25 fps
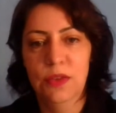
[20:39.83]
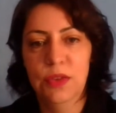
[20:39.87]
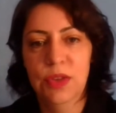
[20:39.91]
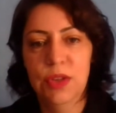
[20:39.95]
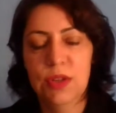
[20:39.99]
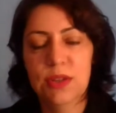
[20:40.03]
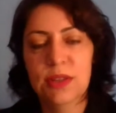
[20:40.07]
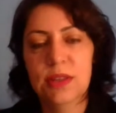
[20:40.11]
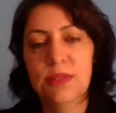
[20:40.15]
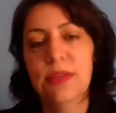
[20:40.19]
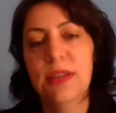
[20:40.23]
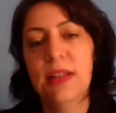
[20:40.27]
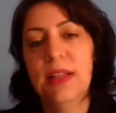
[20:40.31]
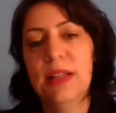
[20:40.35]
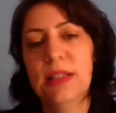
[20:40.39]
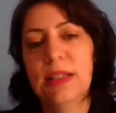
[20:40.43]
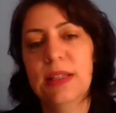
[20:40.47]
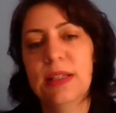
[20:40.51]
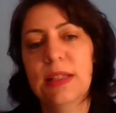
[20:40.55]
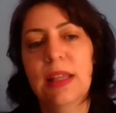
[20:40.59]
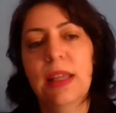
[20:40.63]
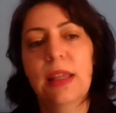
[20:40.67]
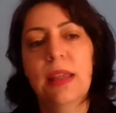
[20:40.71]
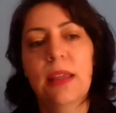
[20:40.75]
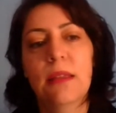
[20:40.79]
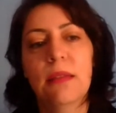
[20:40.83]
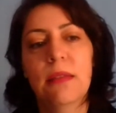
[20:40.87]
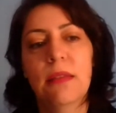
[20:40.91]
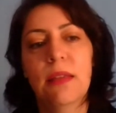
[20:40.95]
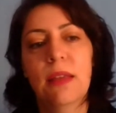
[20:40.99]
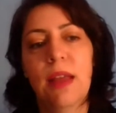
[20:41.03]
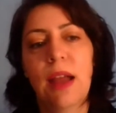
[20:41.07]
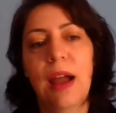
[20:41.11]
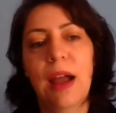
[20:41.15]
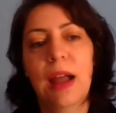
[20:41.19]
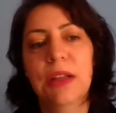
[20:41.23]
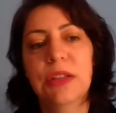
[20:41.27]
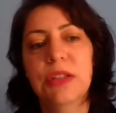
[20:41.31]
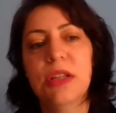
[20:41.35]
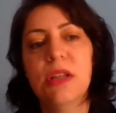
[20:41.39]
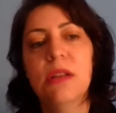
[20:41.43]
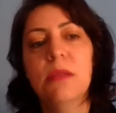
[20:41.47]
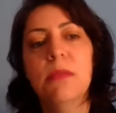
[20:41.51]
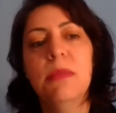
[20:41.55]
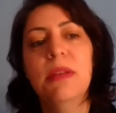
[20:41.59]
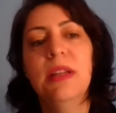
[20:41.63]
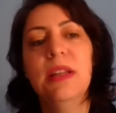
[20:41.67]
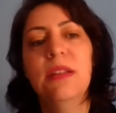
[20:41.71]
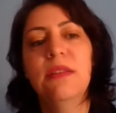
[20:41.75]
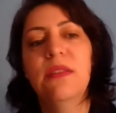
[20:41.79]
those feelings, they actually
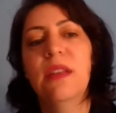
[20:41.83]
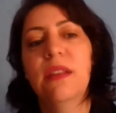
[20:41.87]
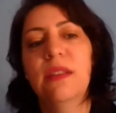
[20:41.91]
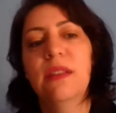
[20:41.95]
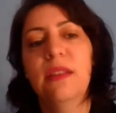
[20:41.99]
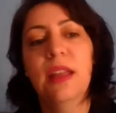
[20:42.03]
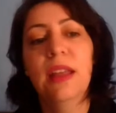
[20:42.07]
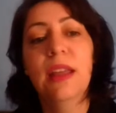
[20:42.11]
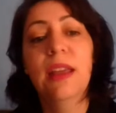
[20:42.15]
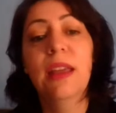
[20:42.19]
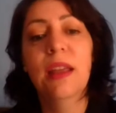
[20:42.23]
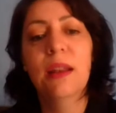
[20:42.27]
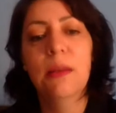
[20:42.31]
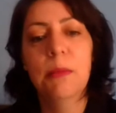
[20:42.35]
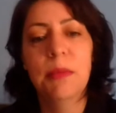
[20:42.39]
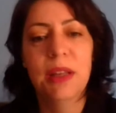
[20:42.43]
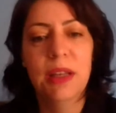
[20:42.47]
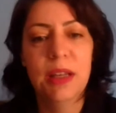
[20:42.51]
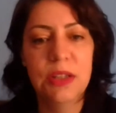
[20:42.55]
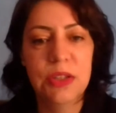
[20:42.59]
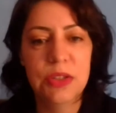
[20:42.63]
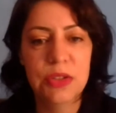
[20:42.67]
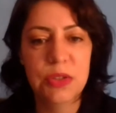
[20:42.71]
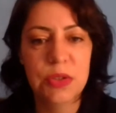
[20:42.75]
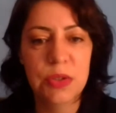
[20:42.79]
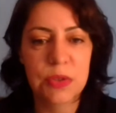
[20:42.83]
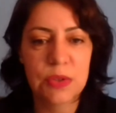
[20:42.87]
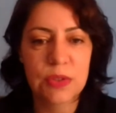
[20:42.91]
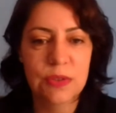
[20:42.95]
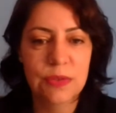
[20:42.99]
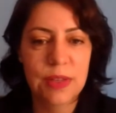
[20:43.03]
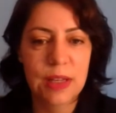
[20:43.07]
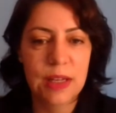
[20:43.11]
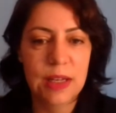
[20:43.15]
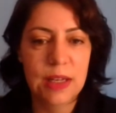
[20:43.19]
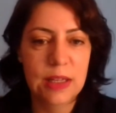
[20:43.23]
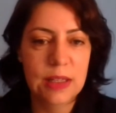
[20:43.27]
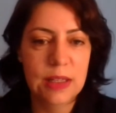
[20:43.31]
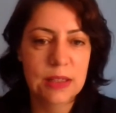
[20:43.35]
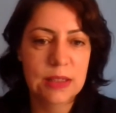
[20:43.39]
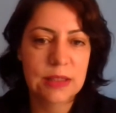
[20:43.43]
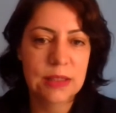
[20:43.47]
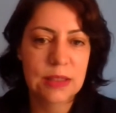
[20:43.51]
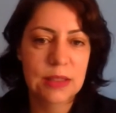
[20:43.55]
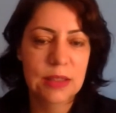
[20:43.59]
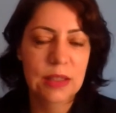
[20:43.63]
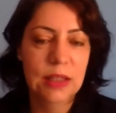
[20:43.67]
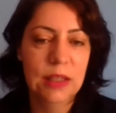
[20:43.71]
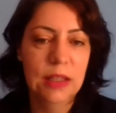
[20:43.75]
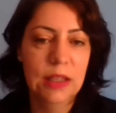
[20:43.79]
believe that they can manage those
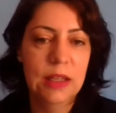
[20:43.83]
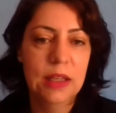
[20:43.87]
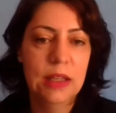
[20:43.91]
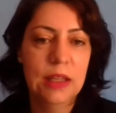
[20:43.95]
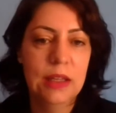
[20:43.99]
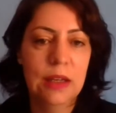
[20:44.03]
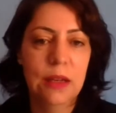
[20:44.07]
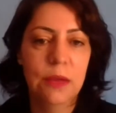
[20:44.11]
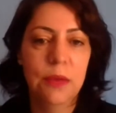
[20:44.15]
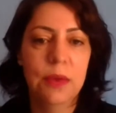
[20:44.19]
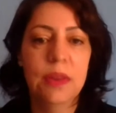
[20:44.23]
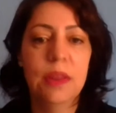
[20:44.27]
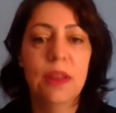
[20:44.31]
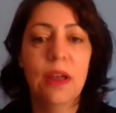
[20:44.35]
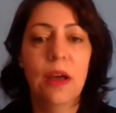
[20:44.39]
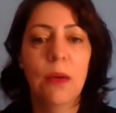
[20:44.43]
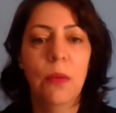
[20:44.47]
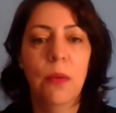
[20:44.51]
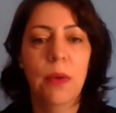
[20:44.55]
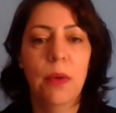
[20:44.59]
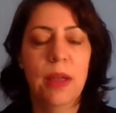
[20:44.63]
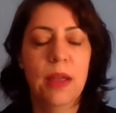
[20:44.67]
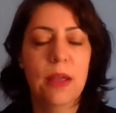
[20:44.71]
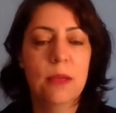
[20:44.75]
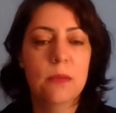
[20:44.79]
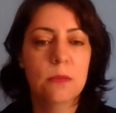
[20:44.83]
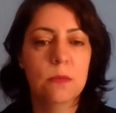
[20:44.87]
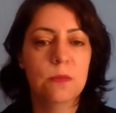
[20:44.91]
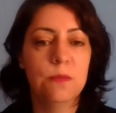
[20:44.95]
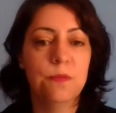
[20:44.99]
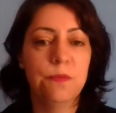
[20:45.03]
feelings, in that way.